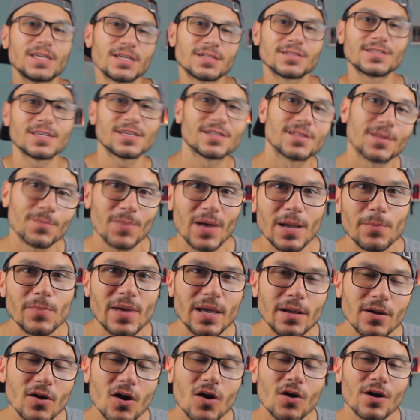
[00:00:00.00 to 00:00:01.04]

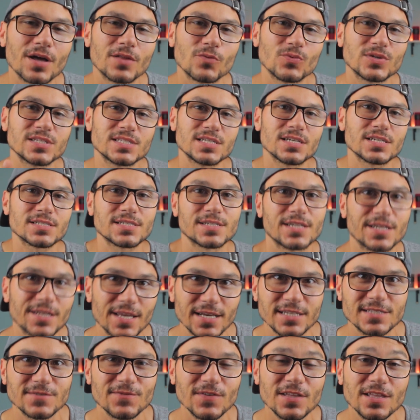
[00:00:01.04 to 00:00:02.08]
ding-a-ding-a-bang-bang-gong, and we'll see us in the
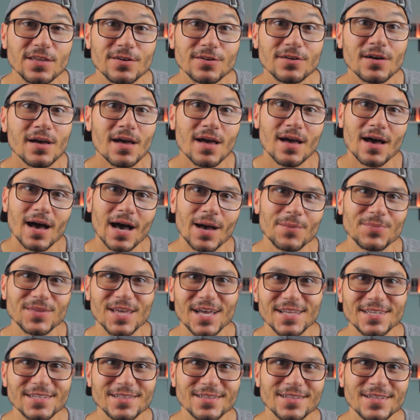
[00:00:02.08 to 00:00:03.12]
next video. I'm
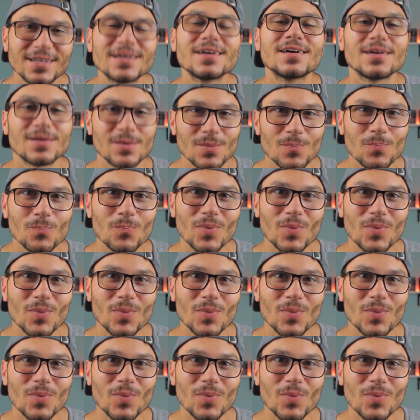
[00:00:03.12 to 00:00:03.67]
Daniel.